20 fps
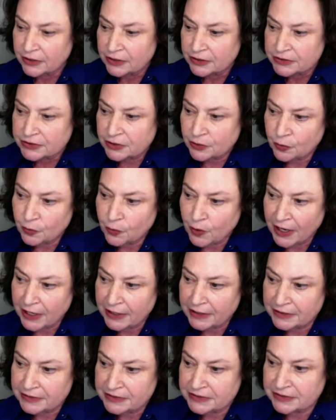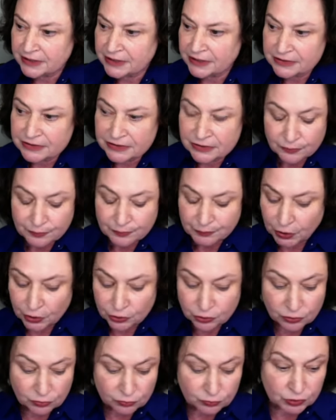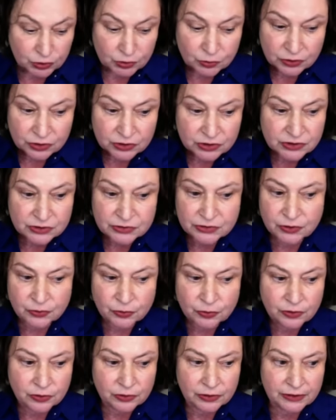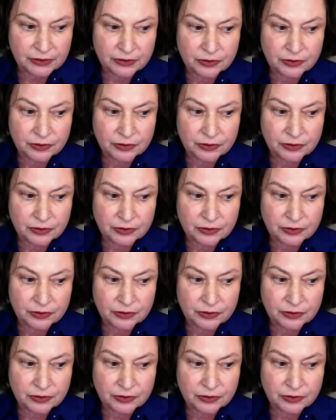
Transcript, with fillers: So, why is this? You can just Google it.